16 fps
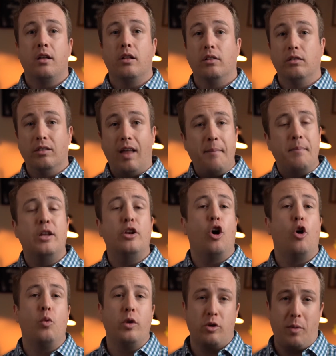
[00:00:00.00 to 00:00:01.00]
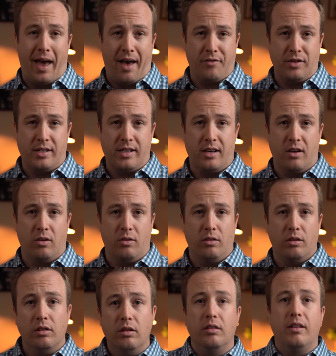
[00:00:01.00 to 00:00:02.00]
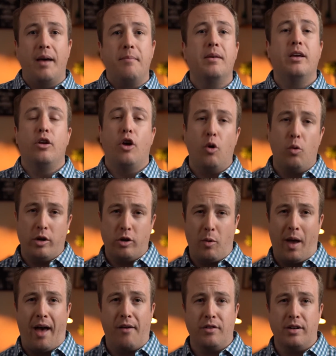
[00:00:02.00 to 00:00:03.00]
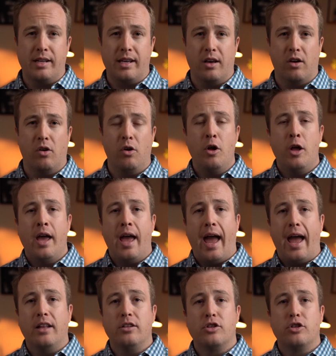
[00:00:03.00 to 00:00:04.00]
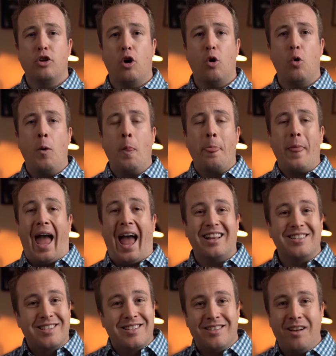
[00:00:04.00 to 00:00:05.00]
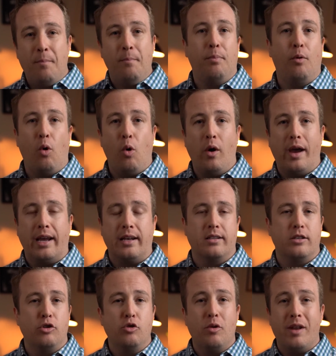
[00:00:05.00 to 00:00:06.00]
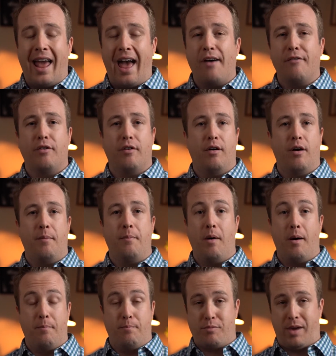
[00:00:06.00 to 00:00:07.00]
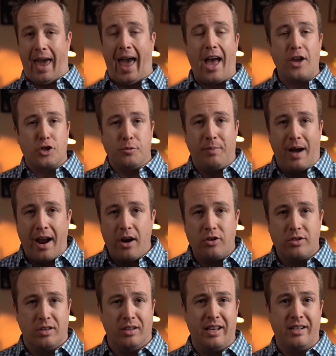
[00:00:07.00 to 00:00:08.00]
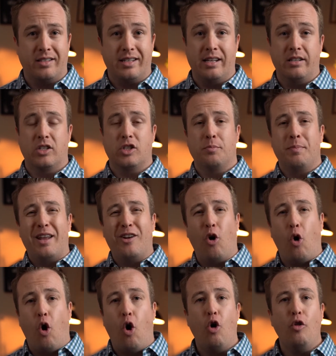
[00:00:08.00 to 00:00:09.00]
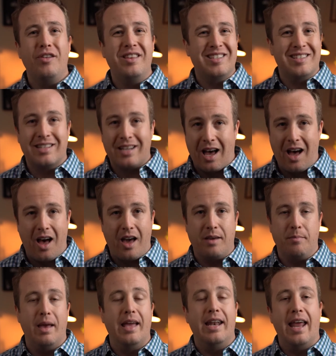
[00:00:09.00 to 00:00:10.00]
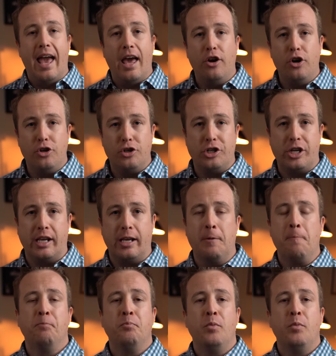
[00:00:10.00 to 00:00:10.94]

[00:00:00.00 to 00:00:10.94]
Let me know when you have a deal. Let me know when you have a deal. And so at some point, you can have a cash buyers list and spend all this time and energy